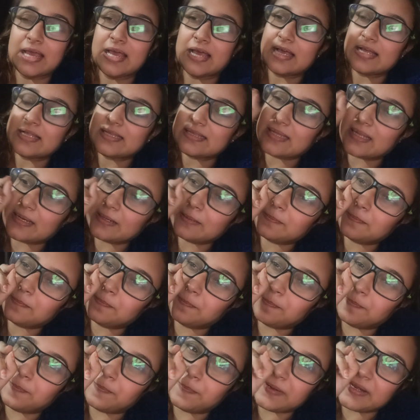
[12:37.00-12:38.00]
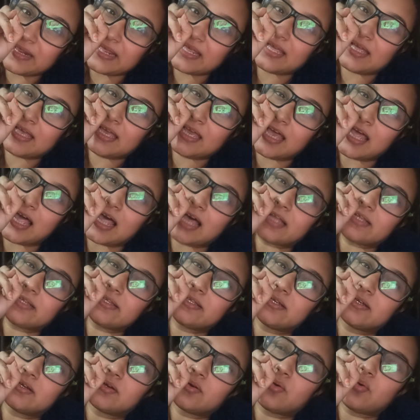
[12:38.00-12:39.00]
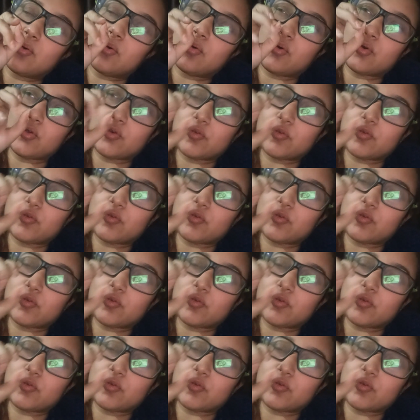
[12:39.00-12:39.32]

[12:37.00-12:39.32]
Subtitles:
That prick at the core,